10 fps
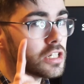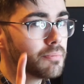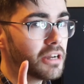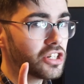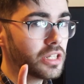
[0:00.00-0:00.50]

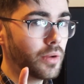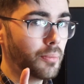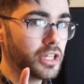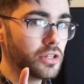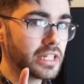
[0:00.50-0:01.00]
especially when
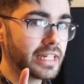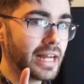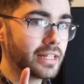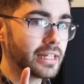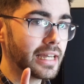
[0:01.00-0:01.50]
we're using
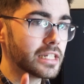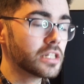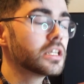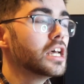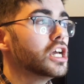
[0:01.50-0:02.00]

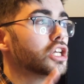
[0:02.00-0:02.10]
calculators,